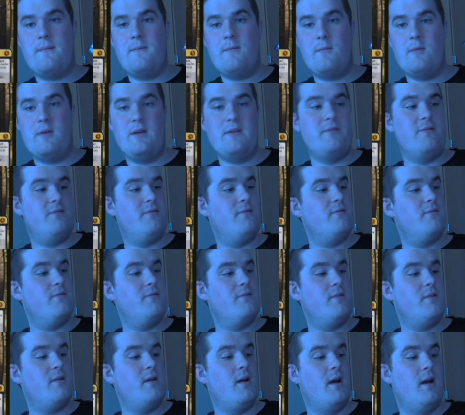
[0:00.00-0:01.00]
with
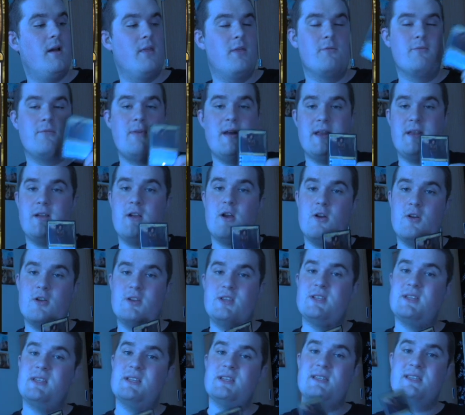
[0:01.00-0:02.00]
the right
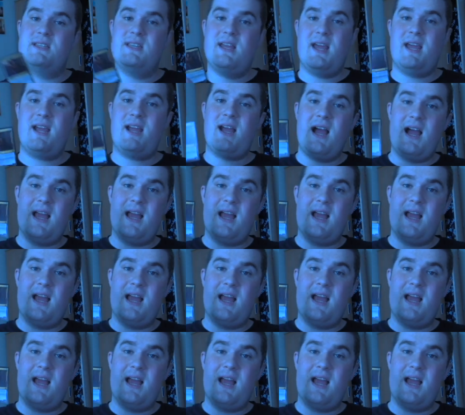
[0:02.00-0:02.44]
cards in this deck,